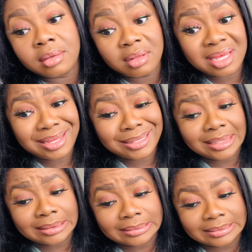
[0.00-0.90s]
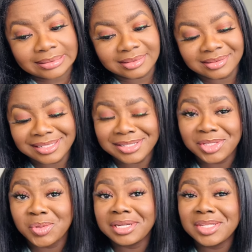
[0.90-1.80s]
like since
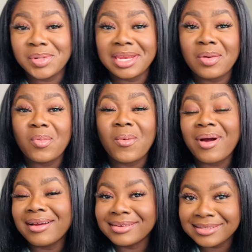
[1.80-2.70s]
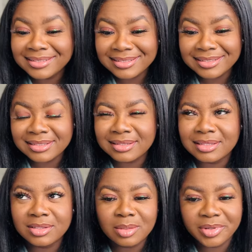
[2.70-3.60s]
2021, in the
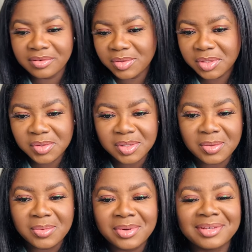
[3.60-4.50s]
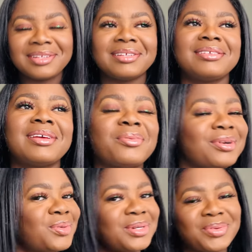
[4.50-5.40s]
summer of 2021. I'm in
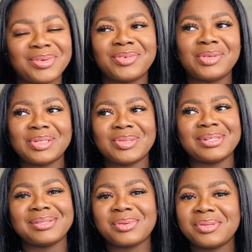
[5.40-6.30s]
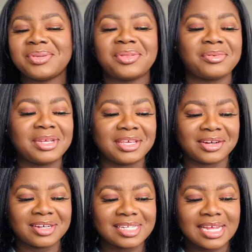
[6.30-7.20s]
2024, so it's going to 3
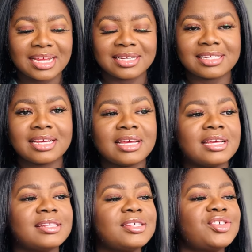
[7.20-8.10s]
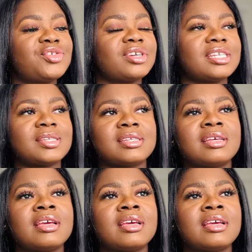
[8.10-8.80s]
years. And this dress